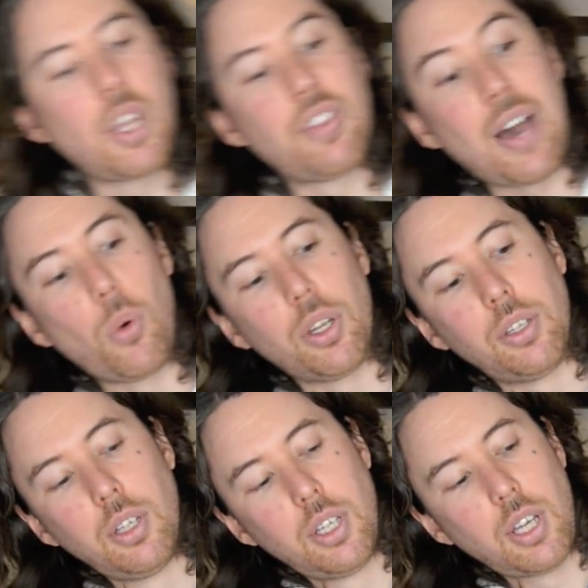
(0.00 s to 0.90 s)
that one
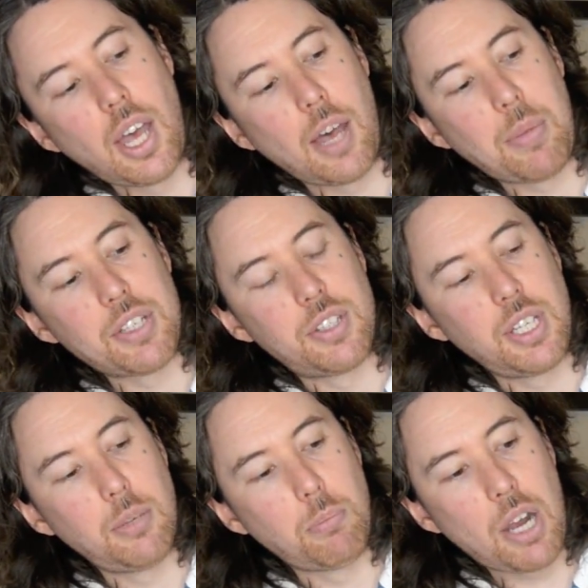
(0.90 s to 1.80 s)
has
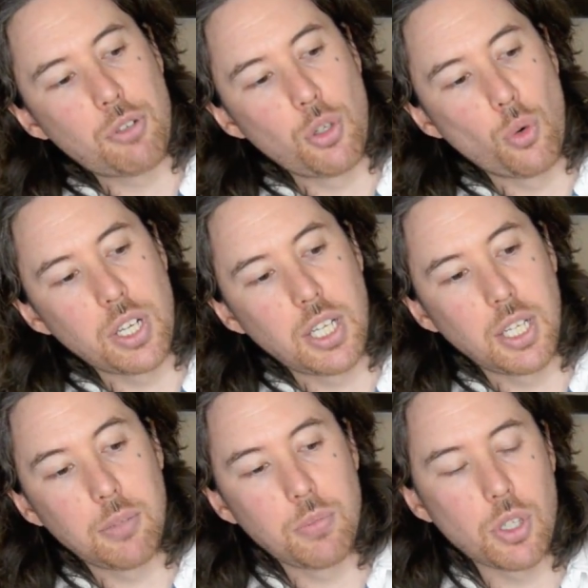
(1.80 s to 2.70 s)
the battery already in
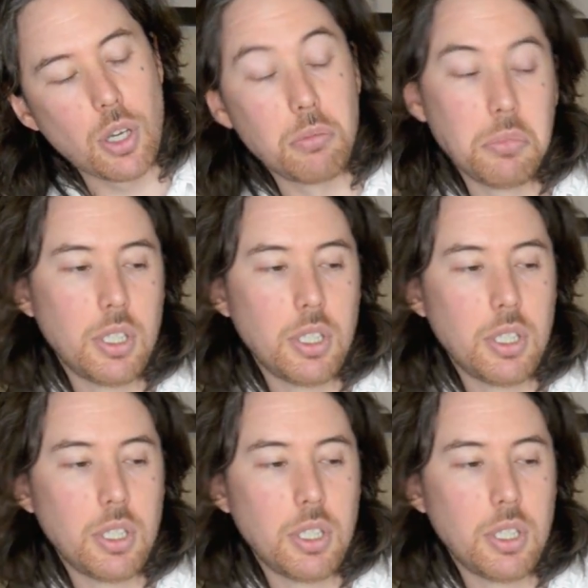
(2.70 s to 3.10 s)
it. So